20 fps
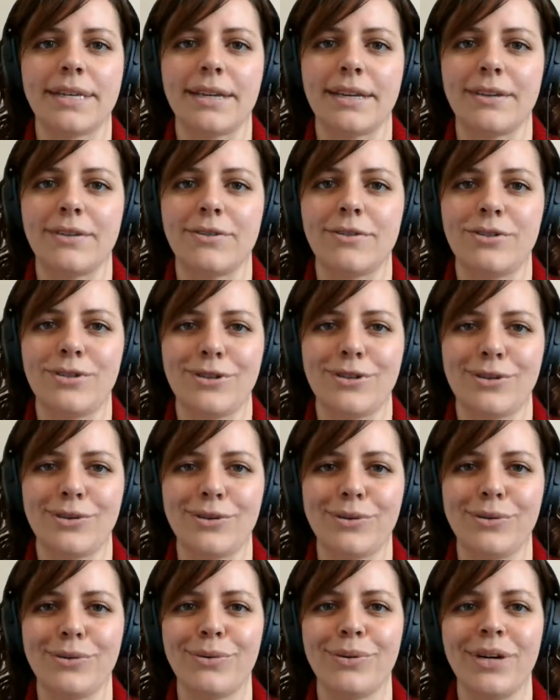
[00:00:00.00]

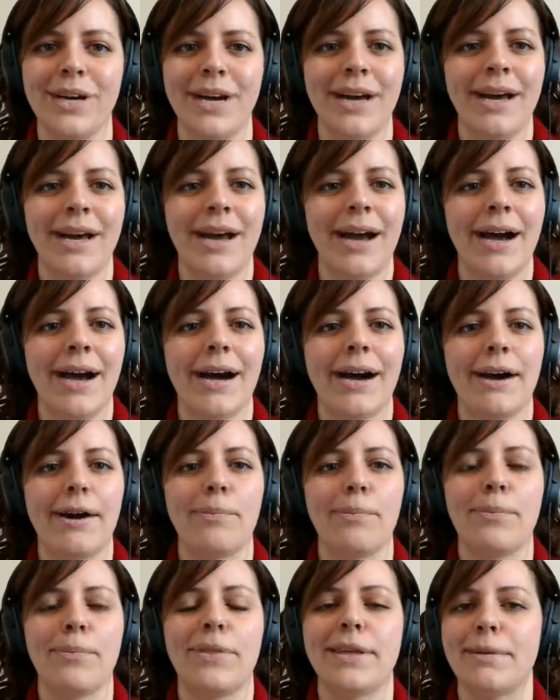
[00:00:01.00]
into
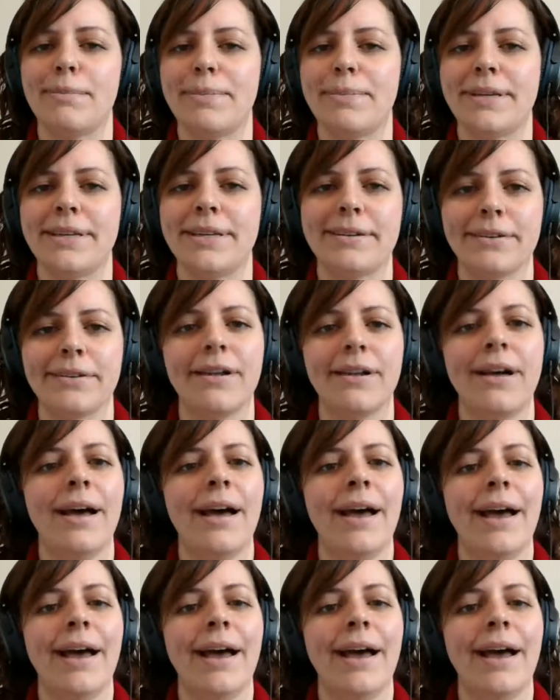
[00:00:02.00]
the appeal.